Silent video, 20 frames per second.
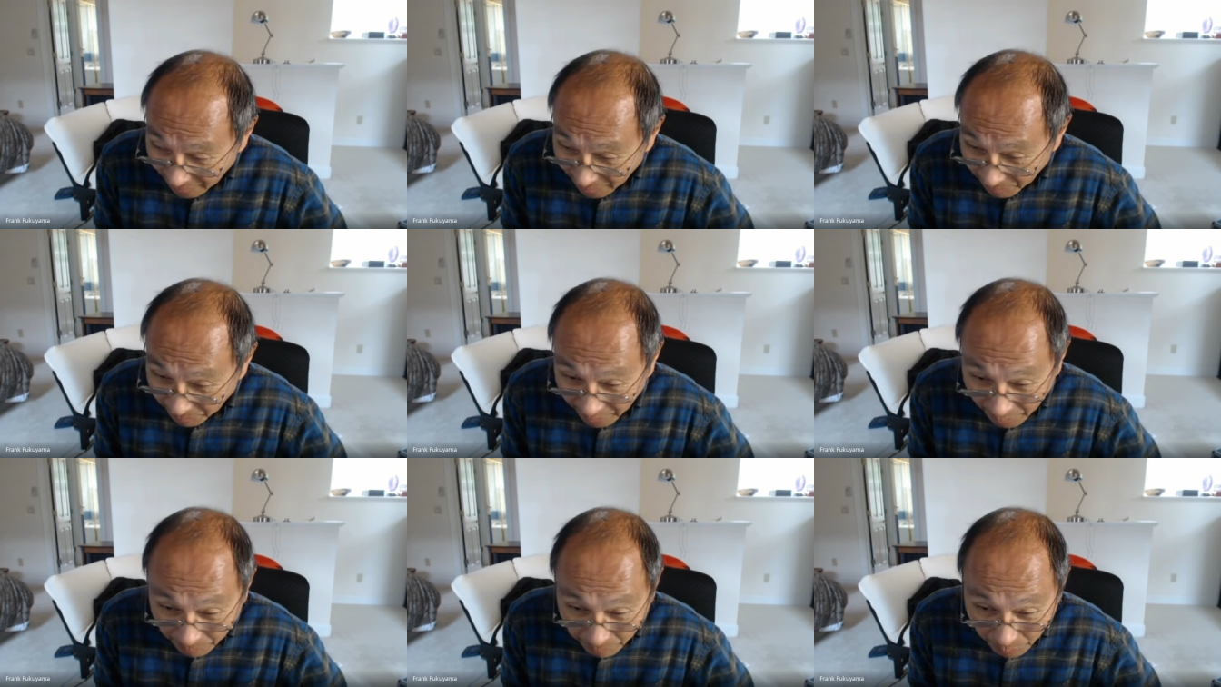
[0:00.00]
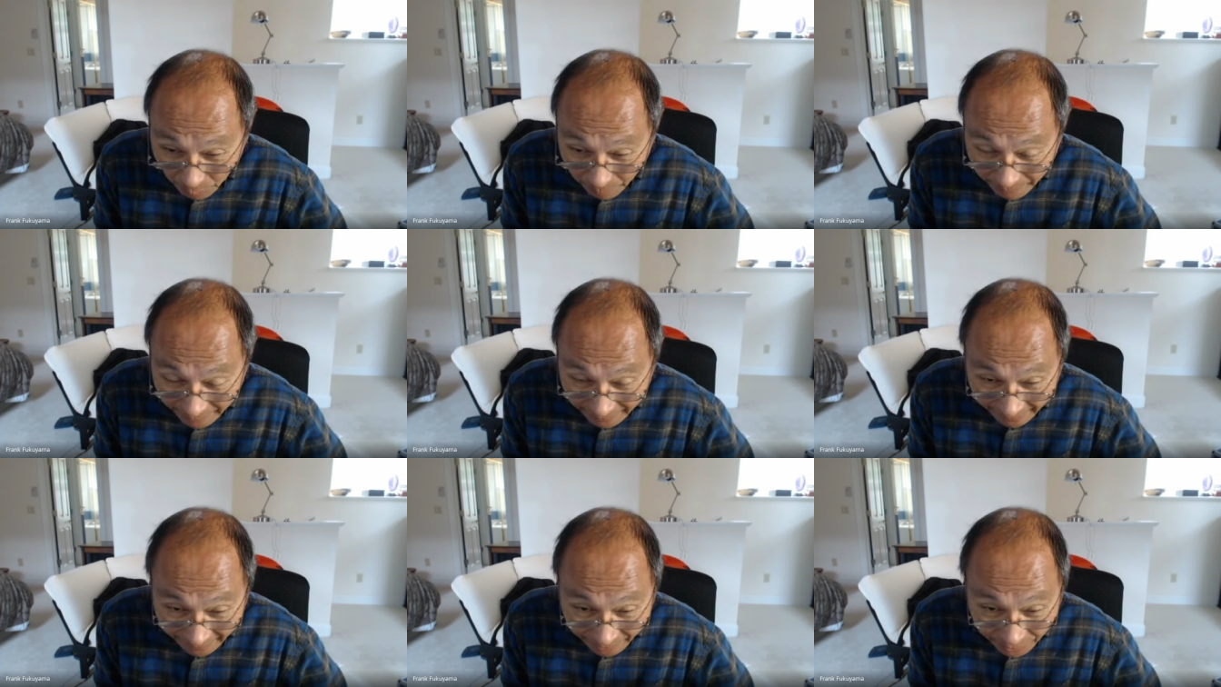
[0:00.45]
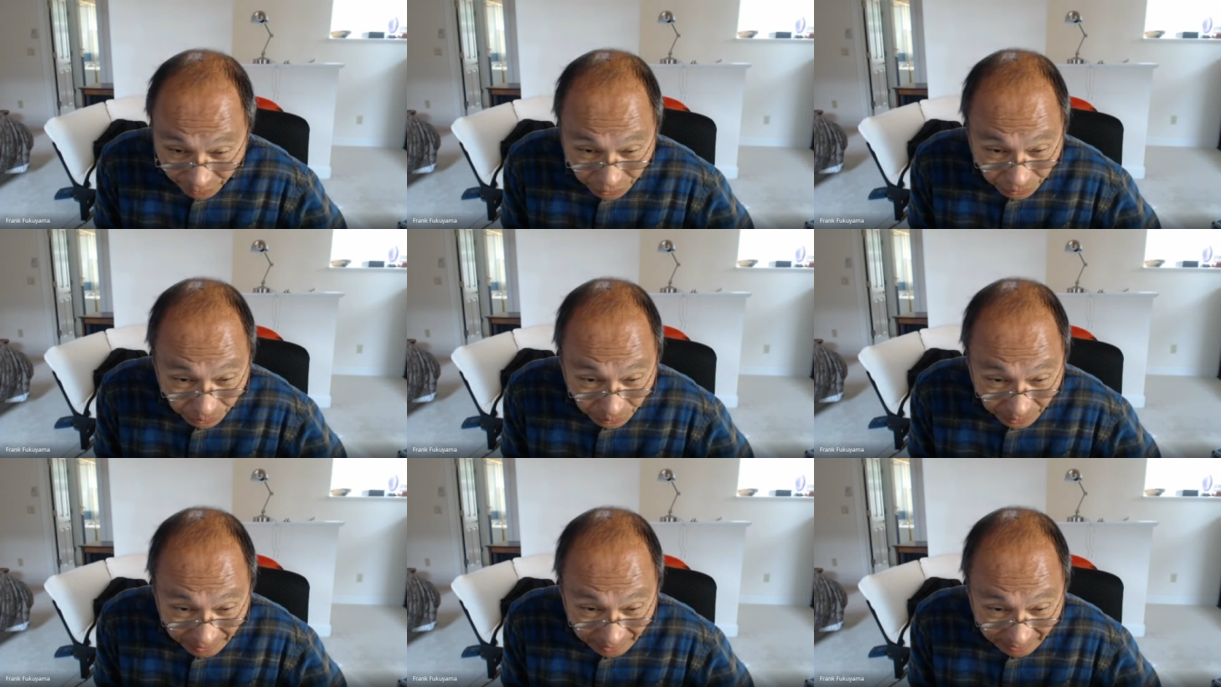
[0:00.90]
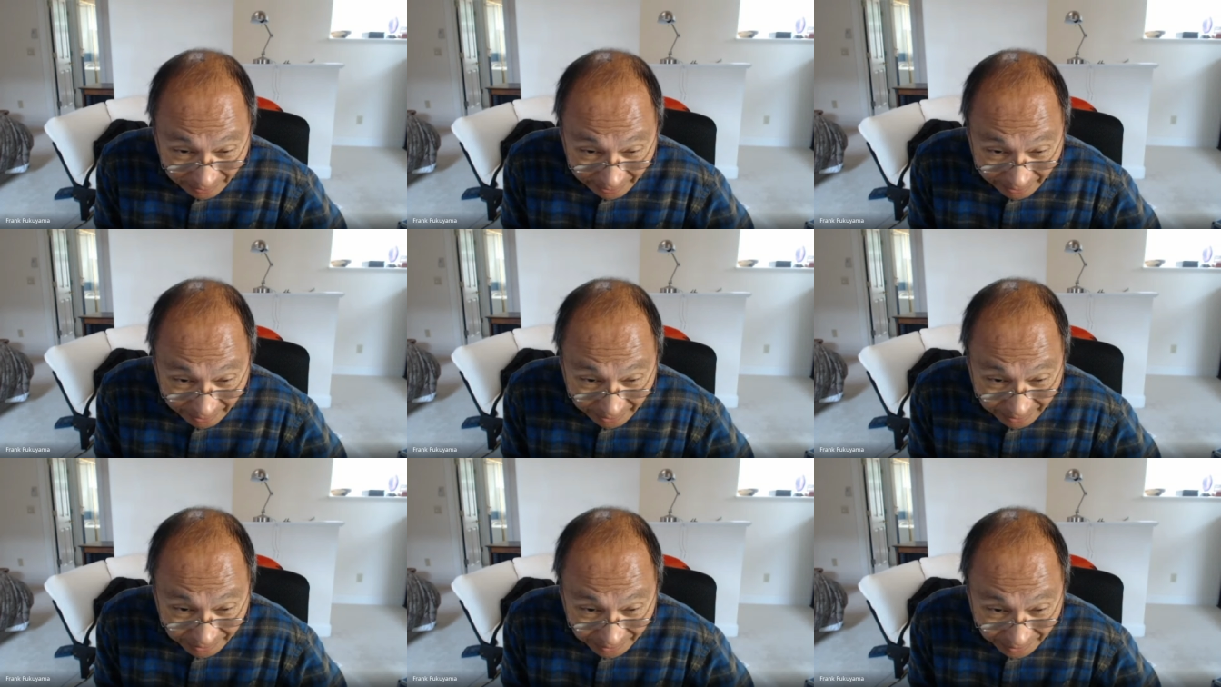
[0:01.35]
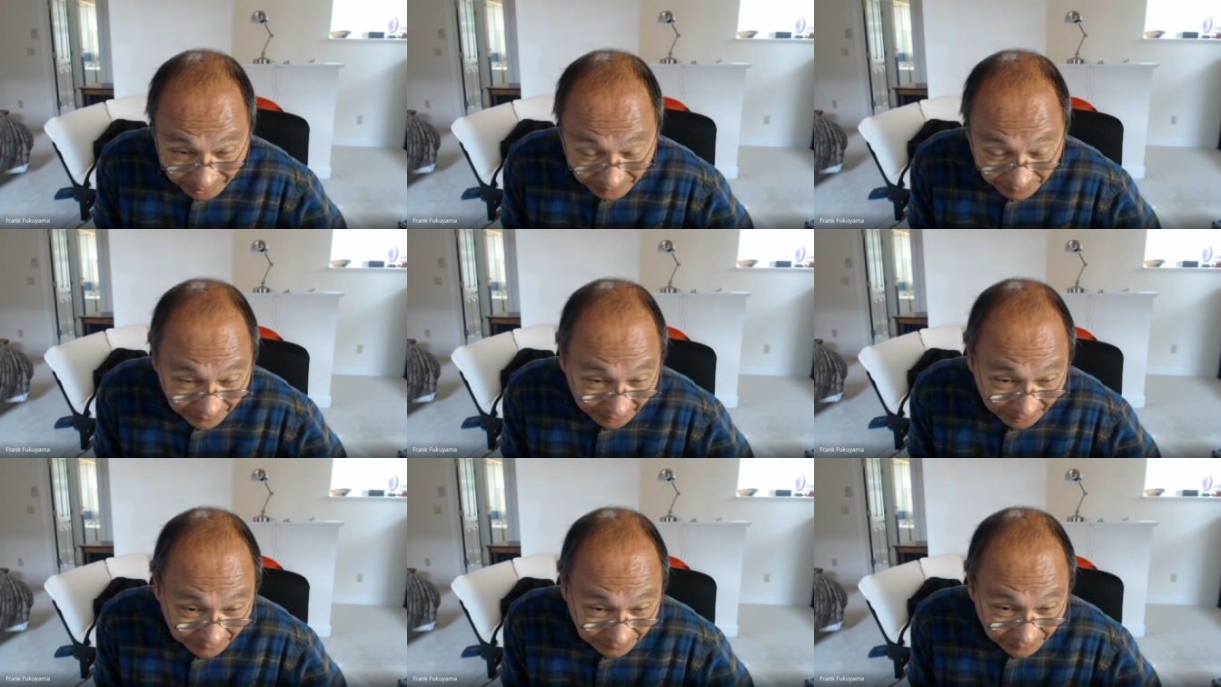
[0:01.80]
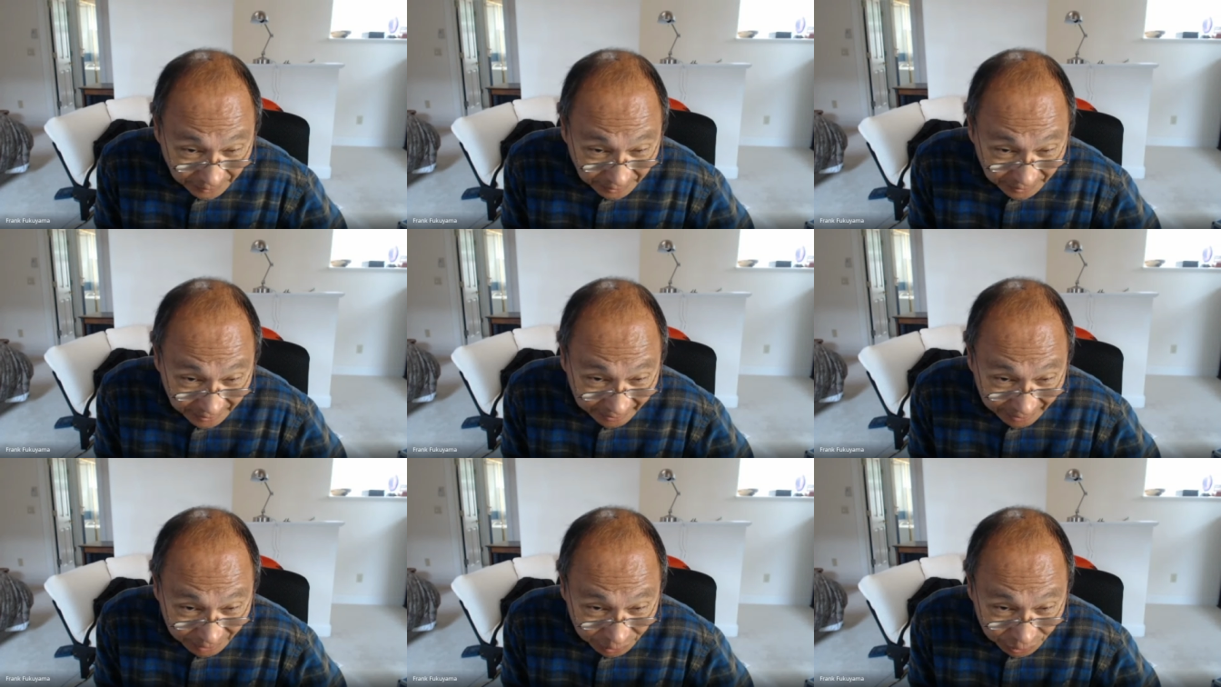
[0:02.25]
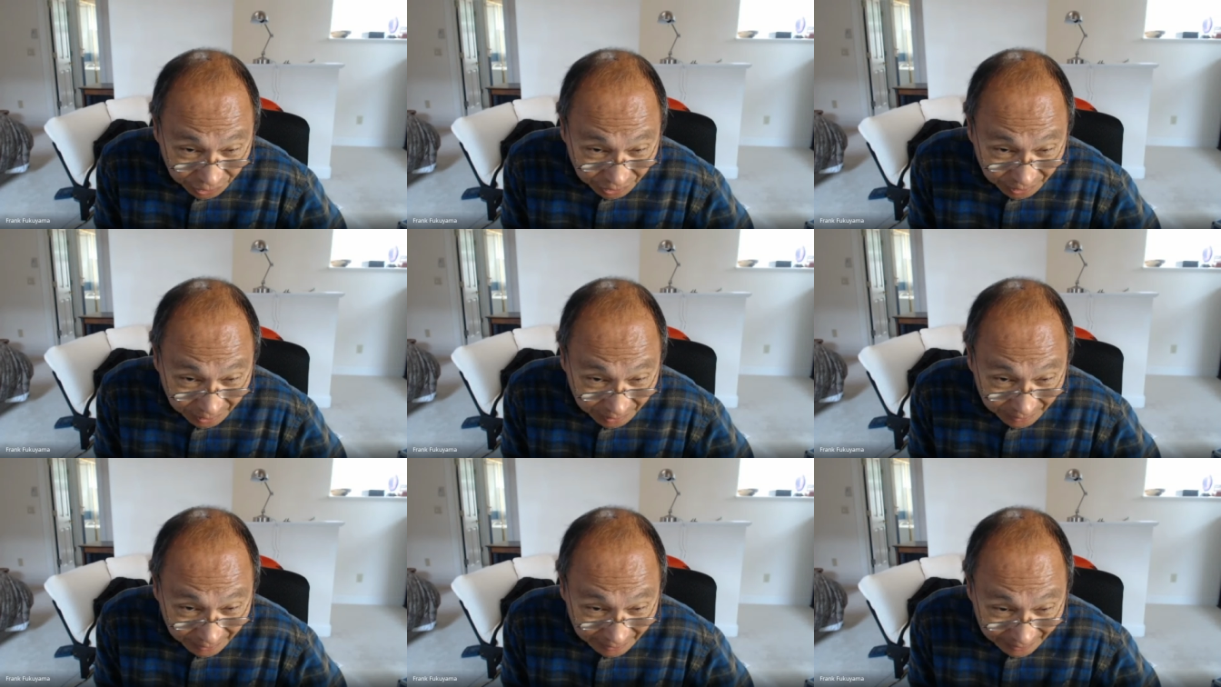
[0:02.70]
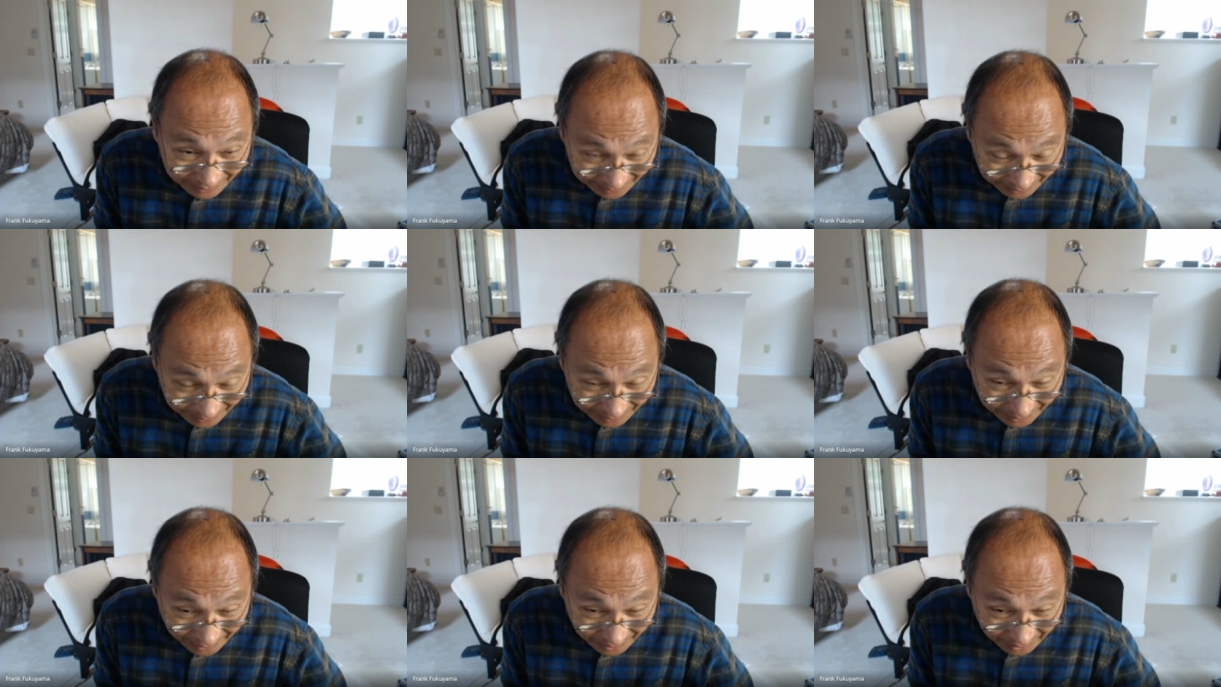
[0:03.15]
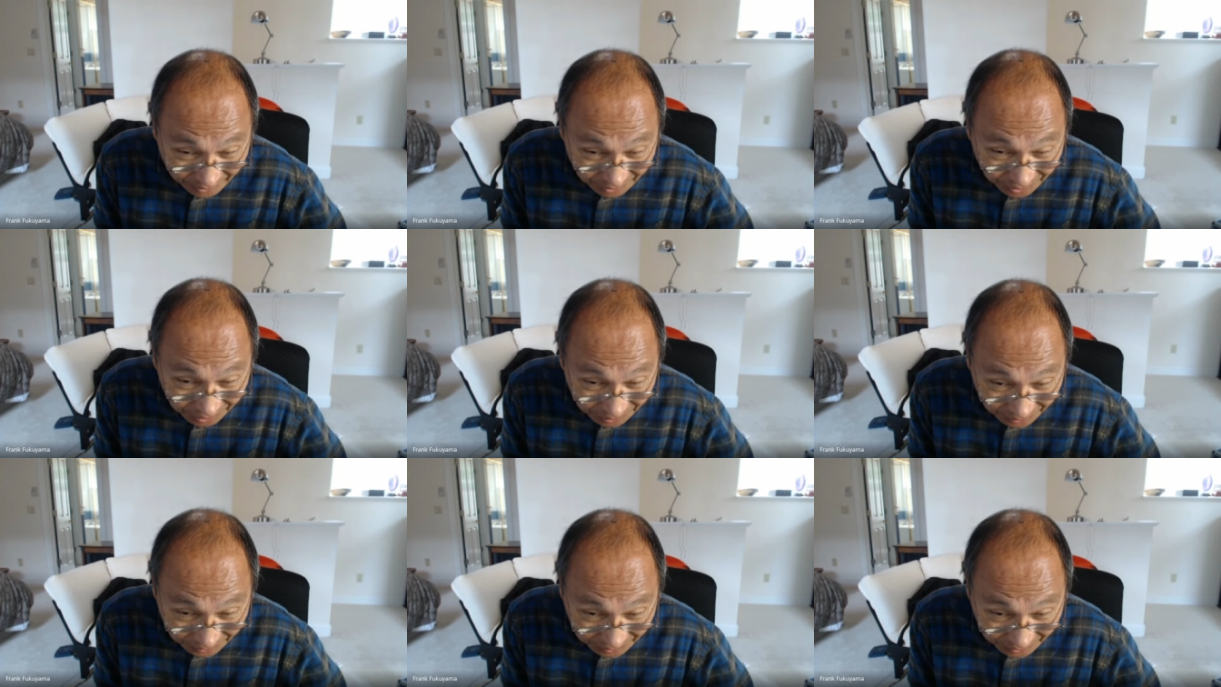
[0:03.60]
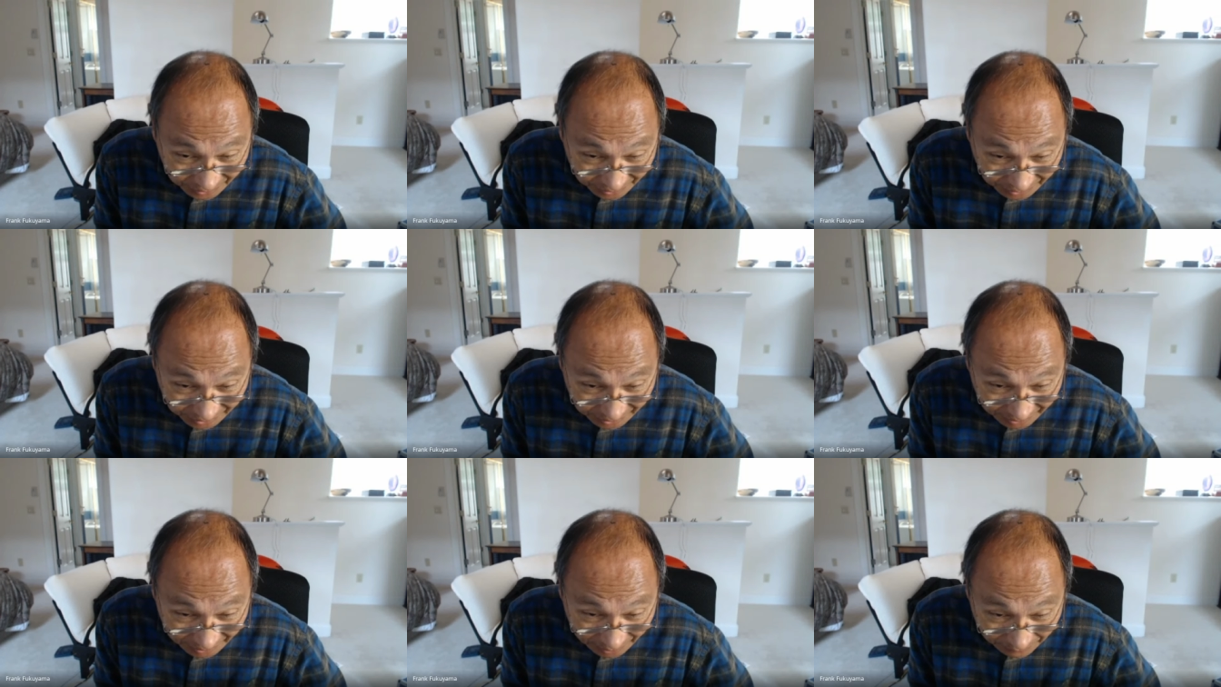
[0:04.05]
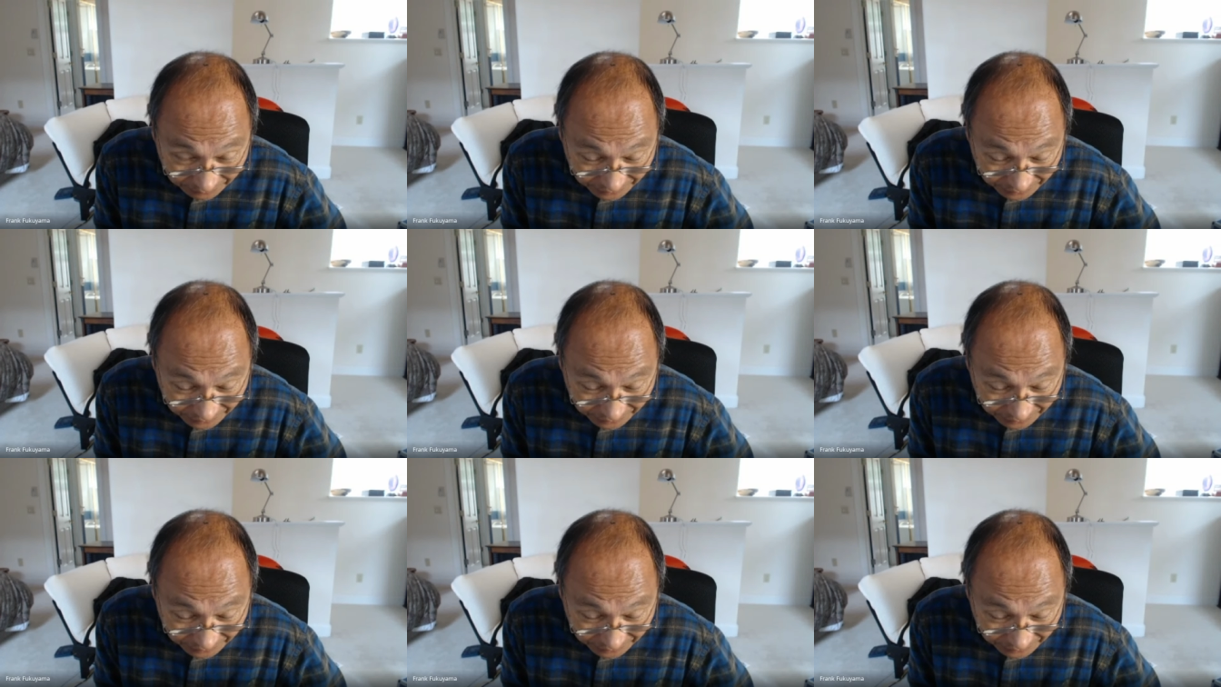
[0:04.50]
people began to realize that if every nation asserts itself